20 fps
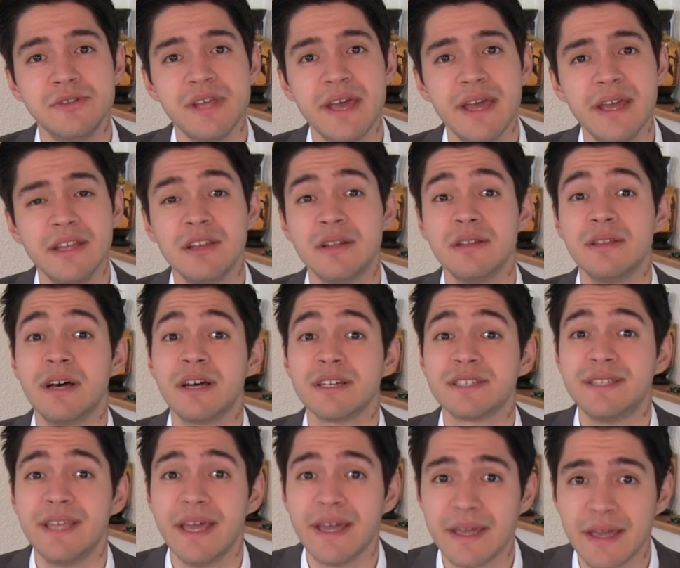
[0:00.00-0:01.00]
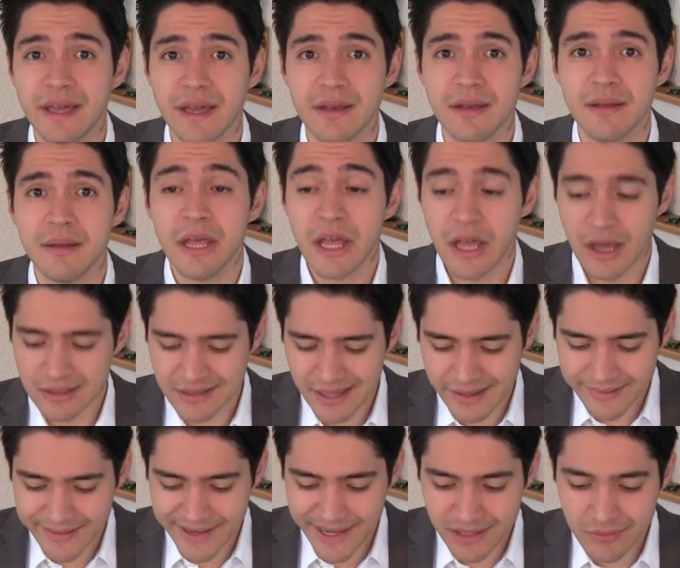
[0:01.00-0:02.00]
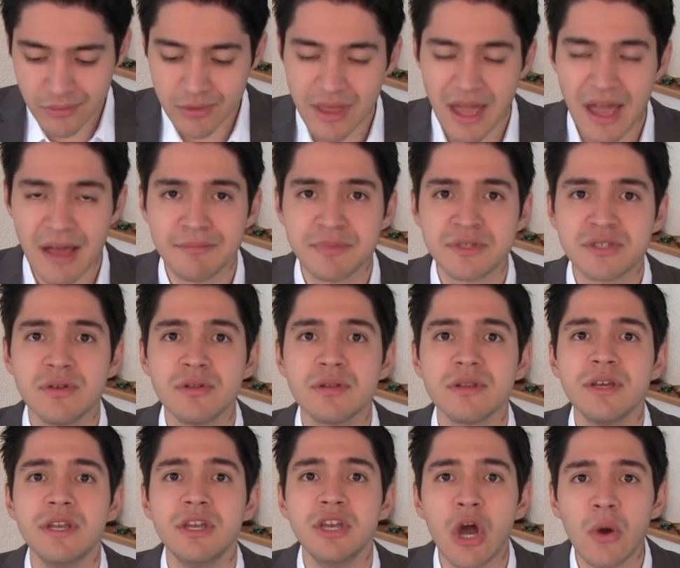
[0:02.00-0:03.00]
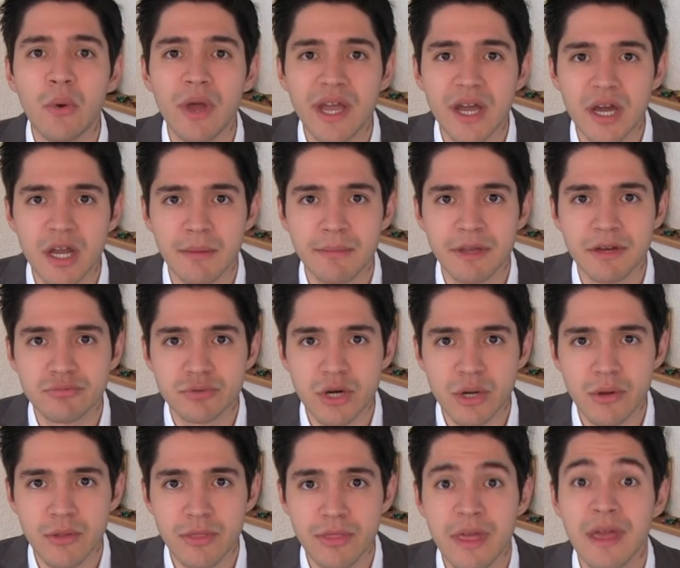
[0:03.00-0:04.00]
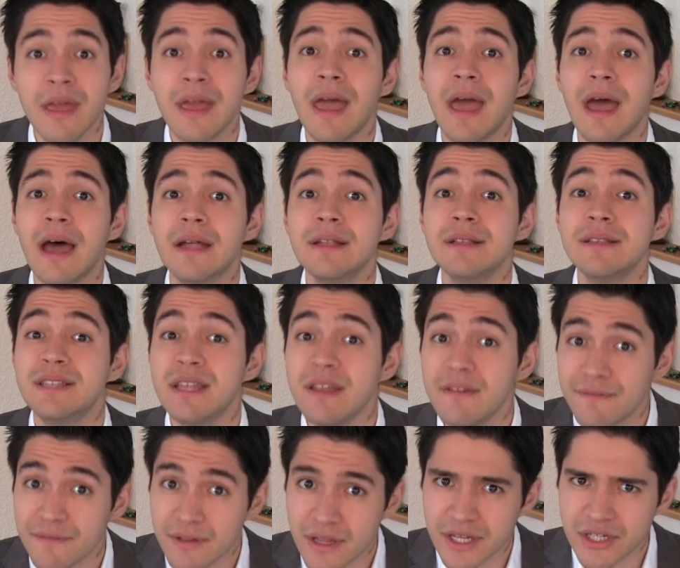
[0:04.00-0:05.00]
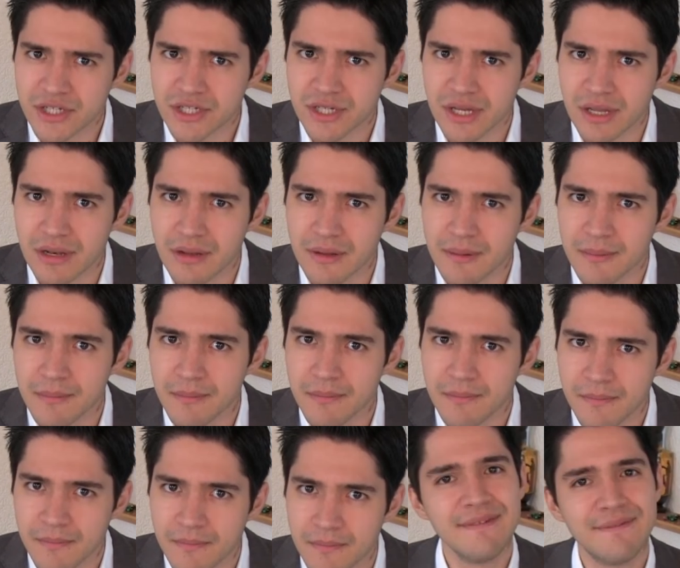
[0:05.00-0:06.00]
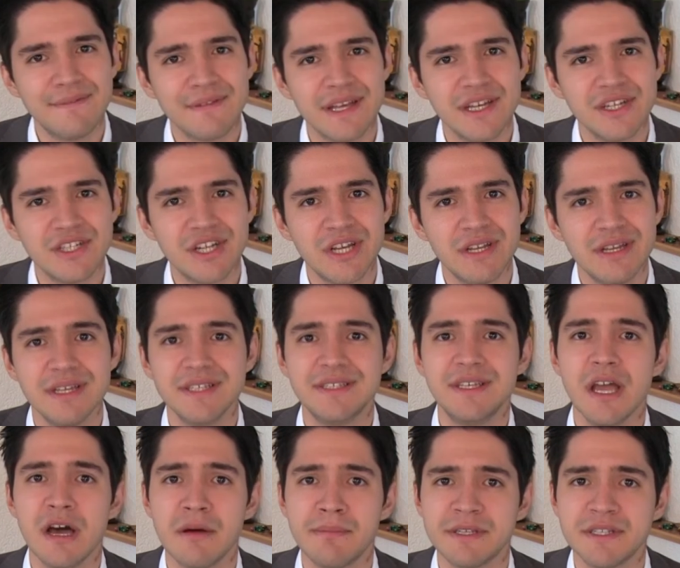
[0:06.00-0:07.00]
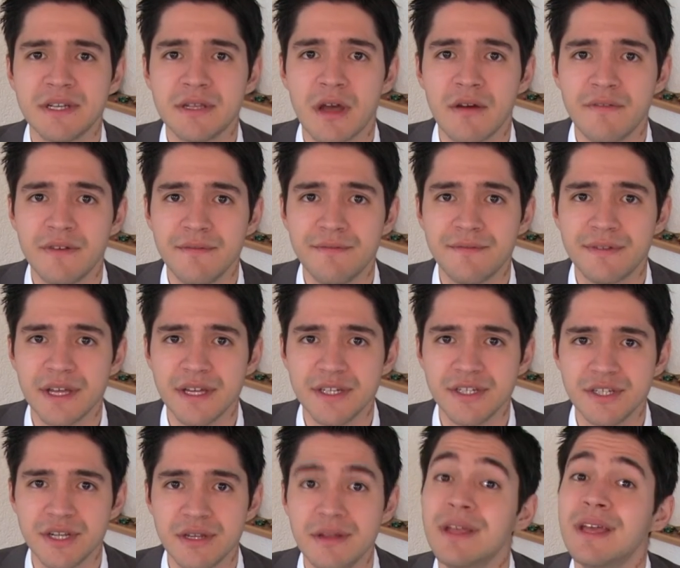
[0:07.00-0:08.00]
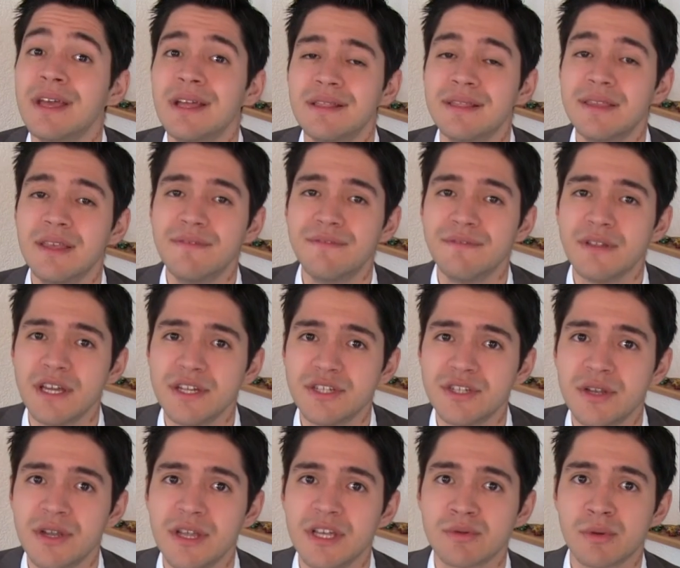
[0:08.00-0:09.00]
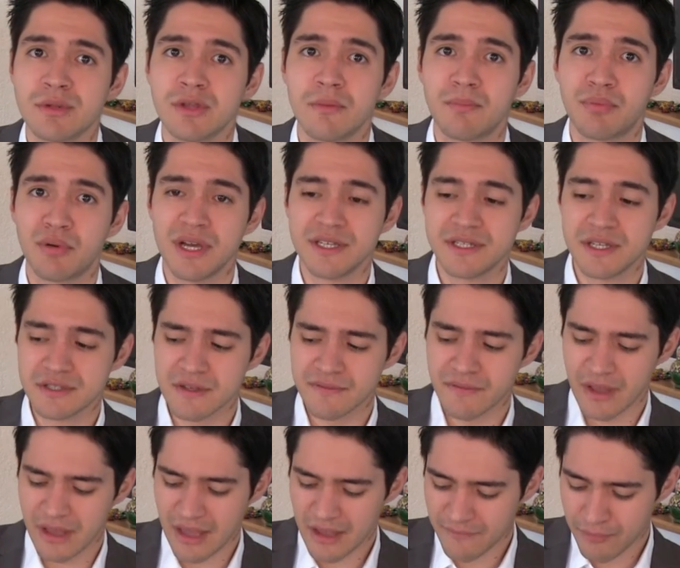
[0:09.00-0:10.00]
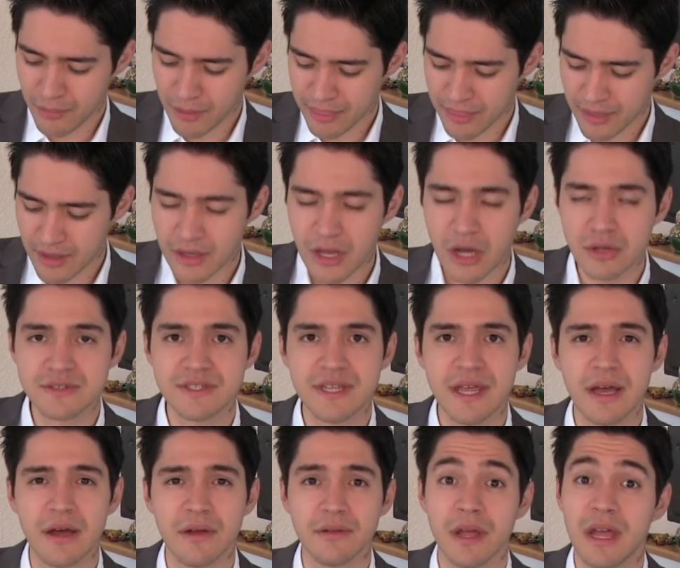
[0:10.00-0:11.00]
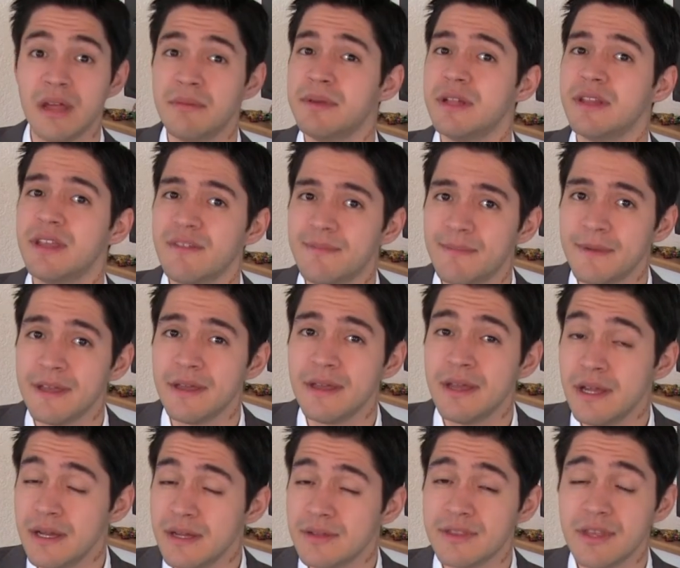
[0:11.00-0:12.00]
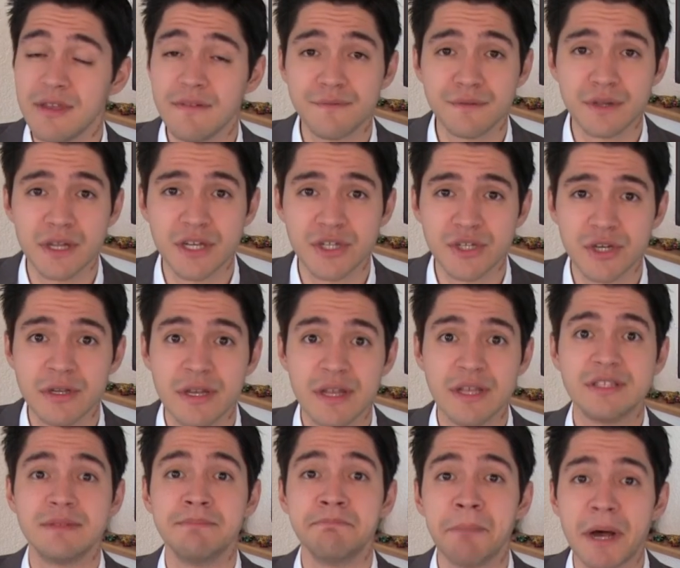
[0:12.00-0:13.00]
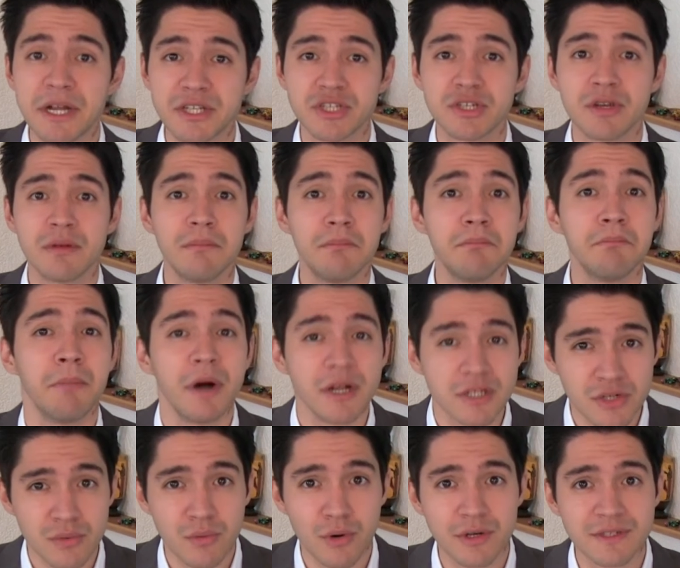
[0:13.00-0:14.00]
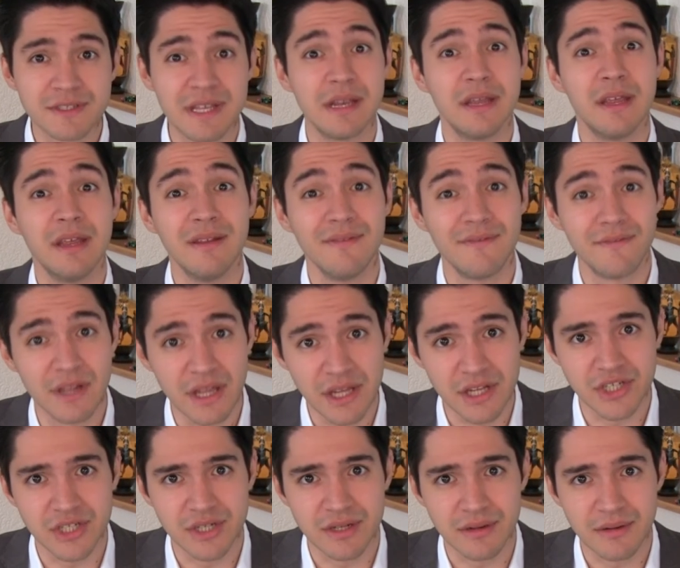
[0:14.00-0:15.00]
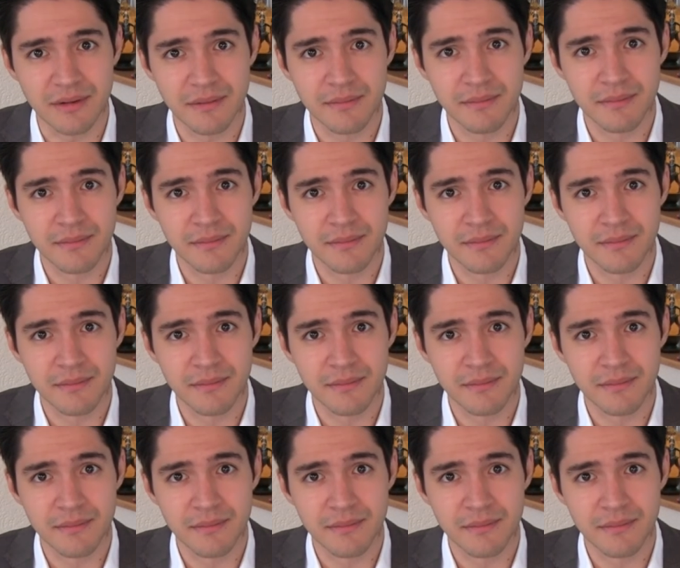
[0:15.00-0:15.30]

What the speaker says: today the last decade, a decade with absolutely no economic growth and deflation. Deflation is the opposite of inflation. Deflation is when the prices of everything goes down. And believe me, deflation is much, much worse than inflation.